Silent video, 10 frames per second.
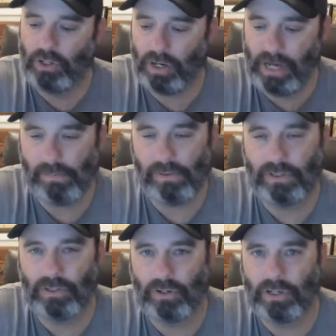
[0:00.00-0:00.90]
Josh
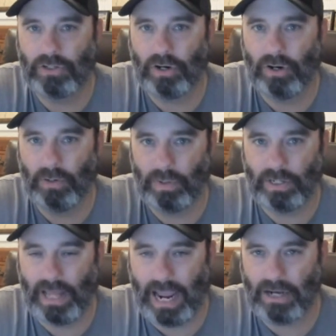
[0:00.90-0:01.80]
Hamilton took his turn, he went
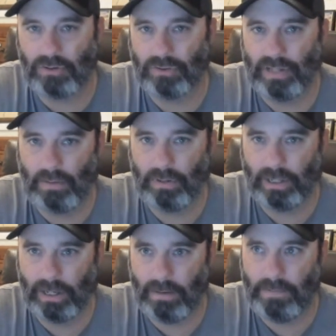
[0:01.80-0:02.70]
to the Angels. That
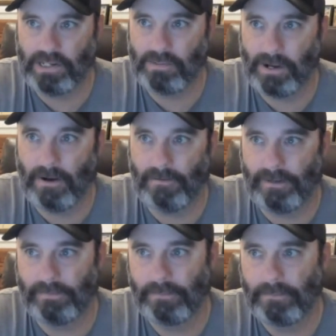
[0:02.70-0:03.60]
really kind of pissed me off.
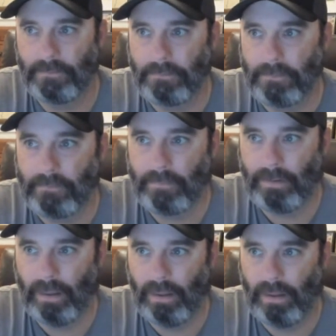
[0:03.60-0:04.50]
And
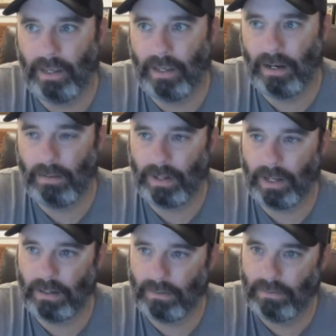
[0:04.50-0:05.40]
then I'm
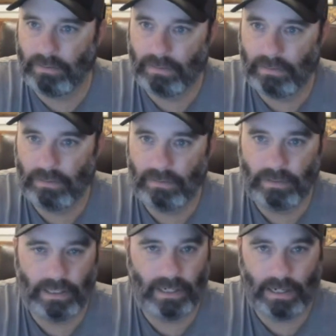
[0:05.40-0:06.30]
like,
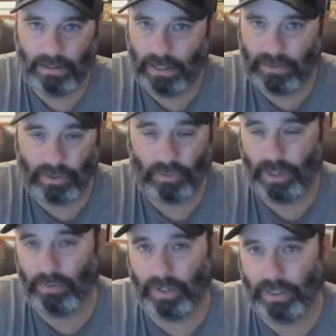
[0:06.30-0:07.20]
his
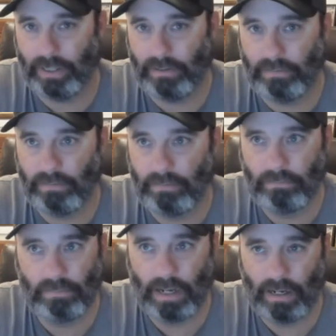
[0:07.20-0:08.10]
career really,
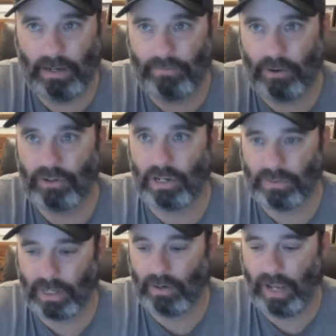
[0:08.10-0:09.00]
at first I
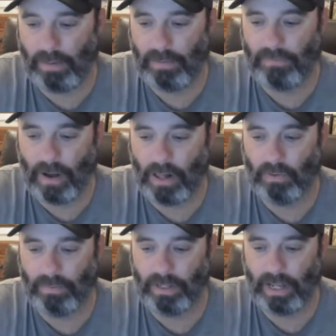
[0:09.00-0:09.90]
was like, okay, I'm going to
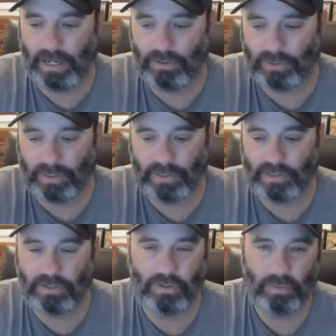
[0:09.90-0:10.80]
follow him to the Angels because
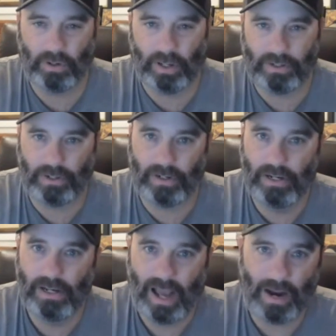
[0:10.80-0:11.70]
as a super collector,
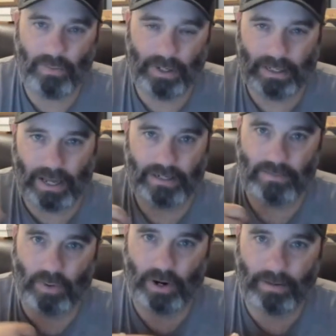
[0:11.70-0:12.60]
I really liked
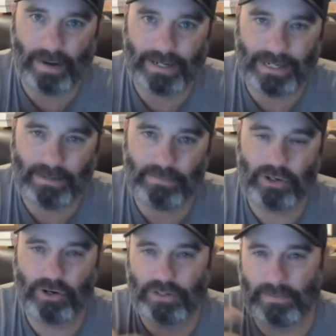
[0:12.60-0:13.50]
him wearing my team's
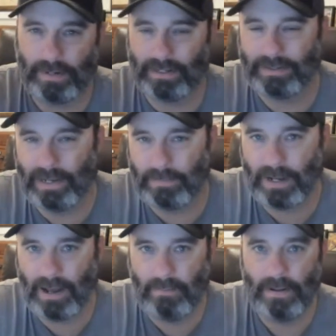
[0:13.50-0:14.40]
jersey. But at the same
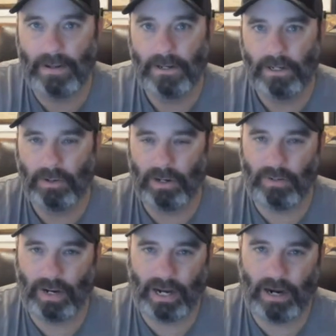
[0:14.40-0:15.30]
time,
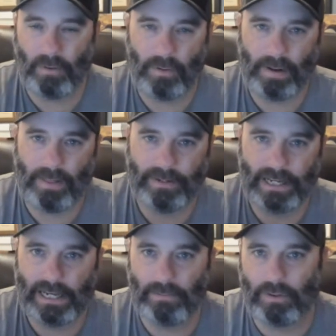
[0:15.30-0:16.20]
do I care more about the
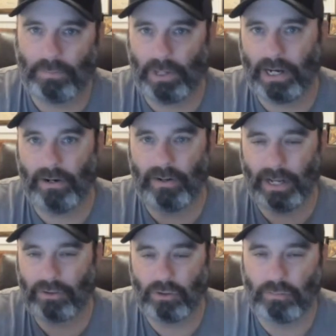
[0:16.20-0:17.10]
team or the player? And
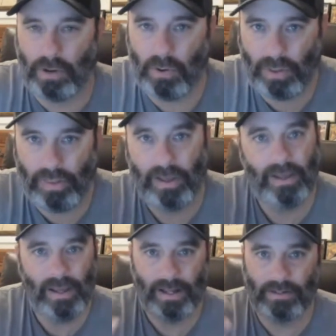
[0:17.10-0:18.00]
the answer is both.
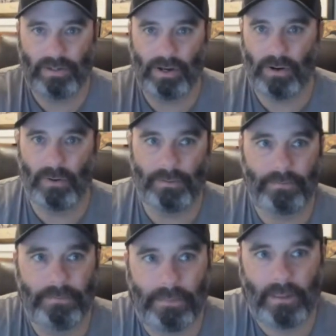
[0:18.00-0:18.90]
And so
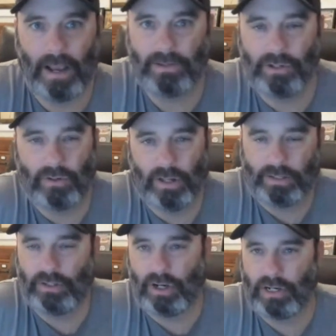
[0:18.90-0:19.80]
I still
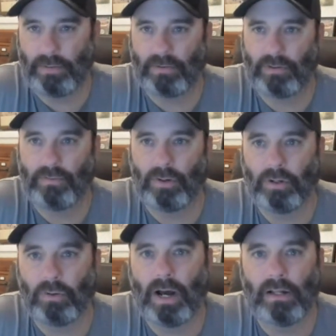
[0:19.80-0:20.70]
collected Josh Hamilton for a
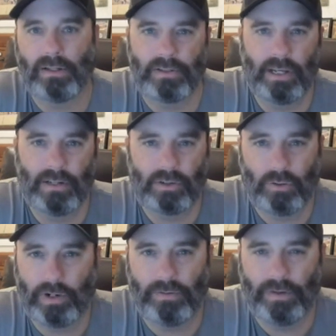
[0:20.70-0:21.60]
little while. His
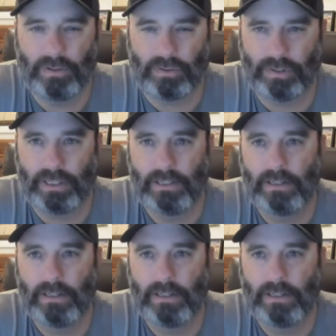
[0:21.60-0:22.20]
career fizzled.